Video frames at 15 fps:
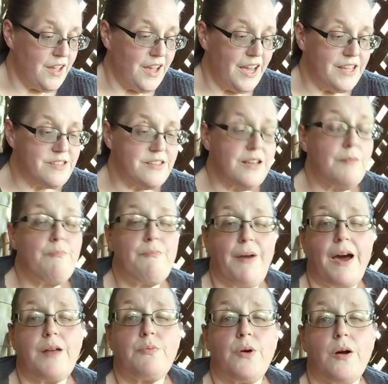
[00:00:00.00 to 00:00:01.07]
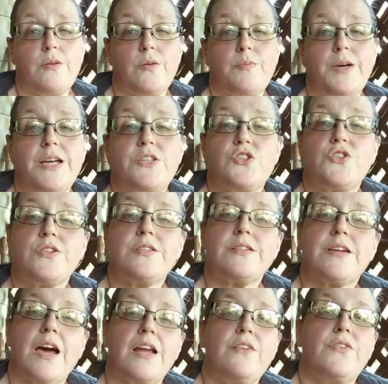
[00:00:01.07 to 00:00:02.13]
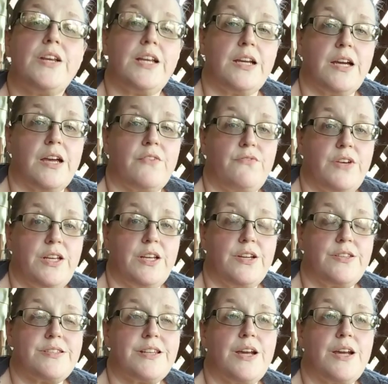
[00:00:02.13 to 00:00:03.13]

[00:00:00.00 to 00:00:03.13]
It's not a bad problem, it's just kind of an inconvenience,